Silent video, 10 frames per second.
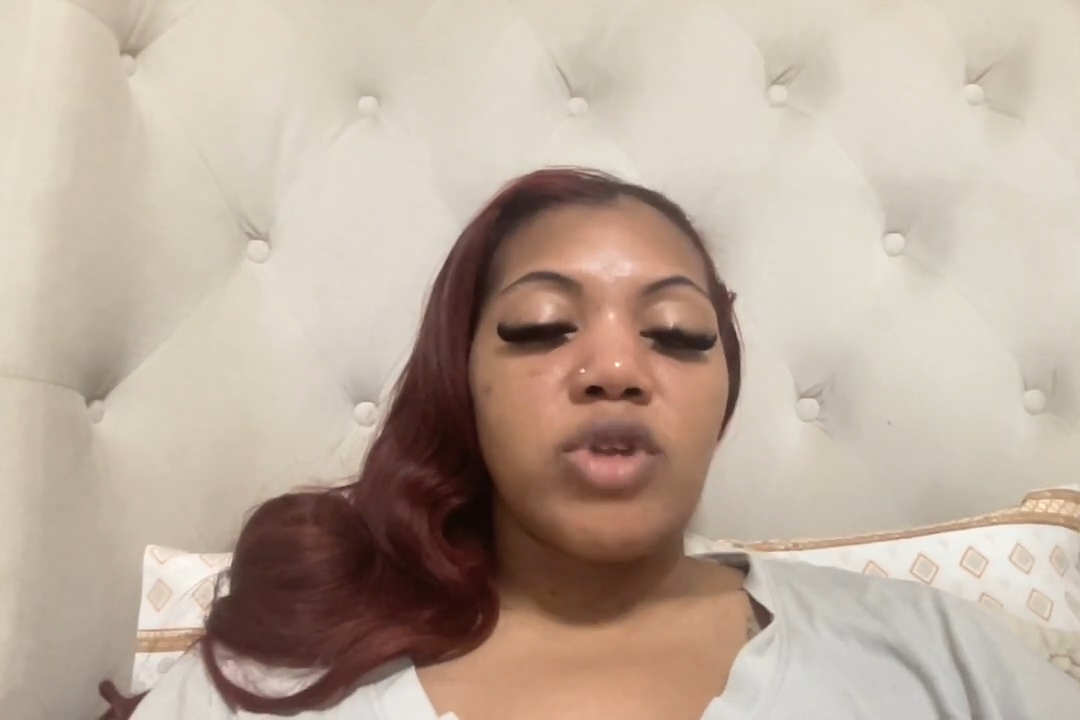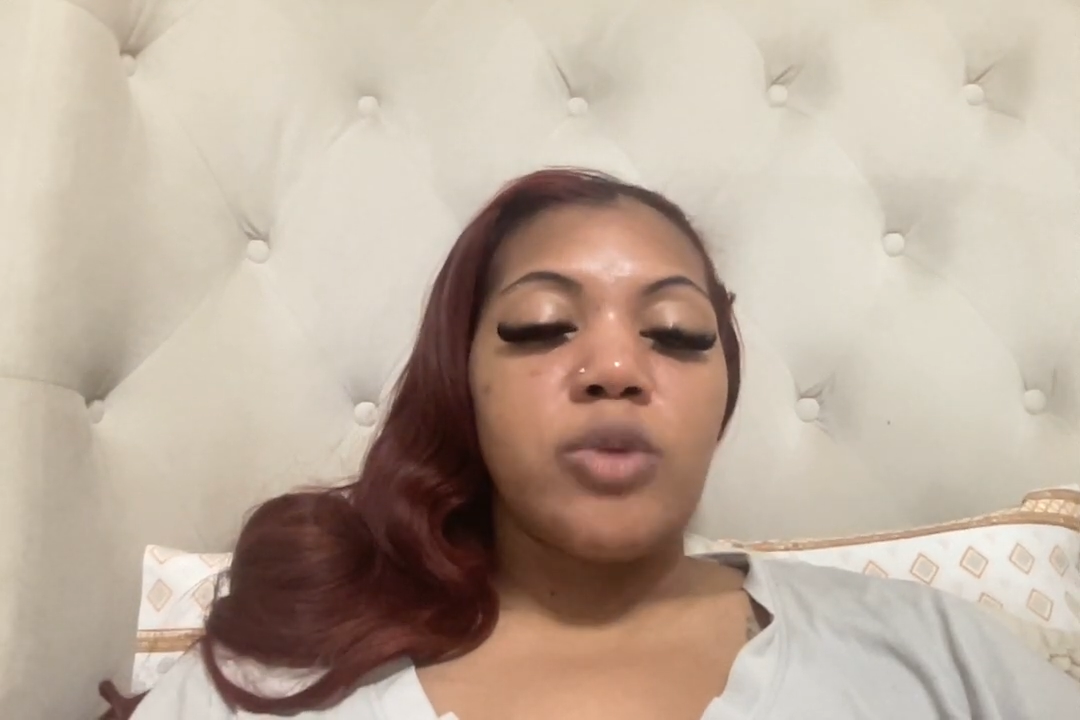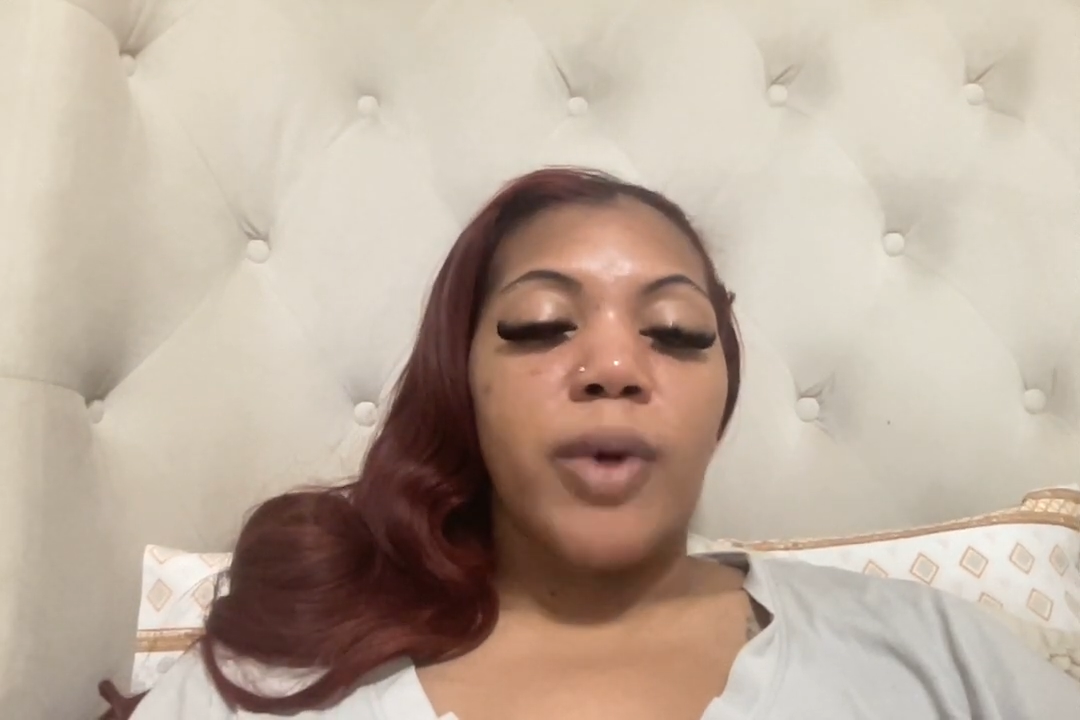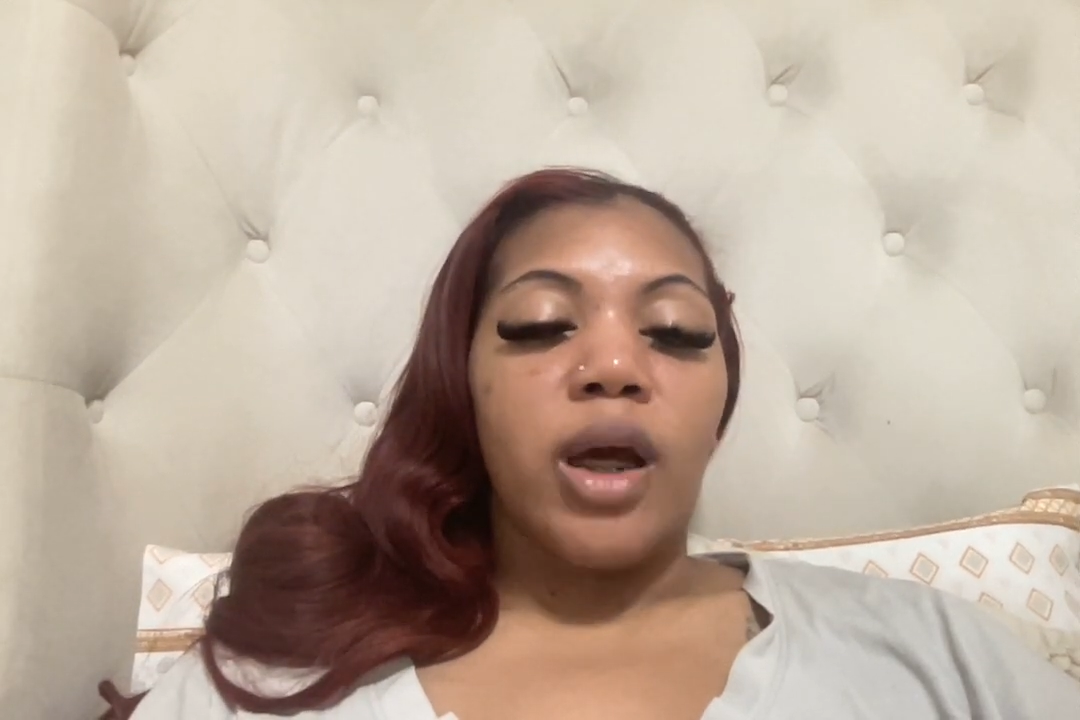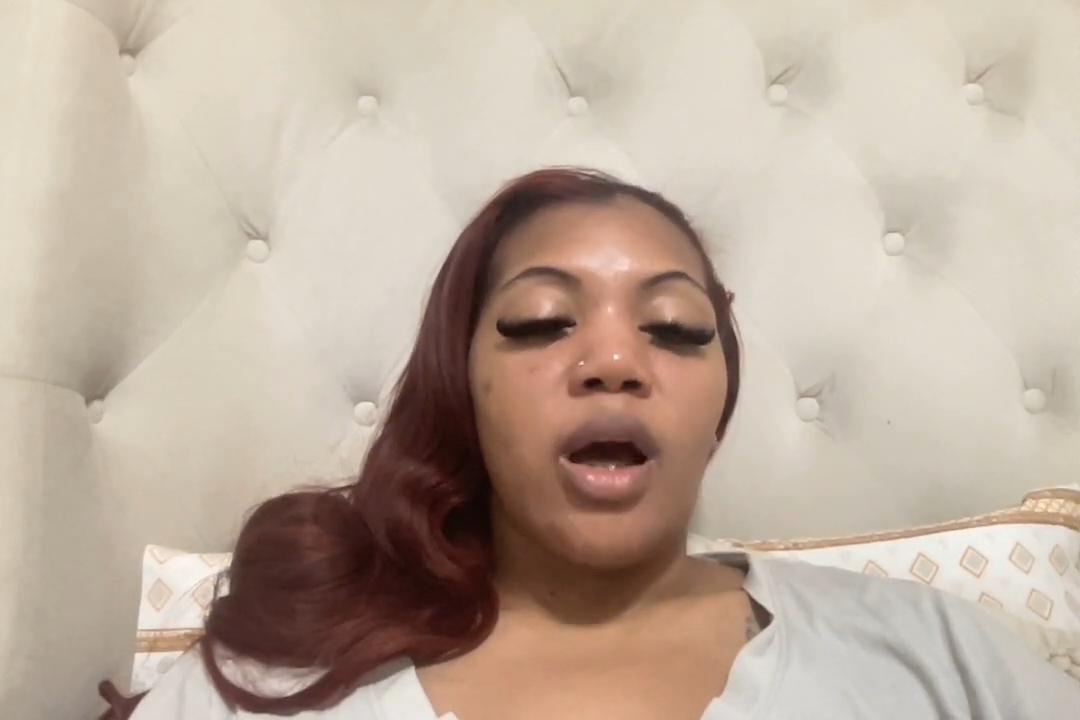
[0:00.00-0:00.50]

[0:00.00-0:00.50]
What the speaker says: respect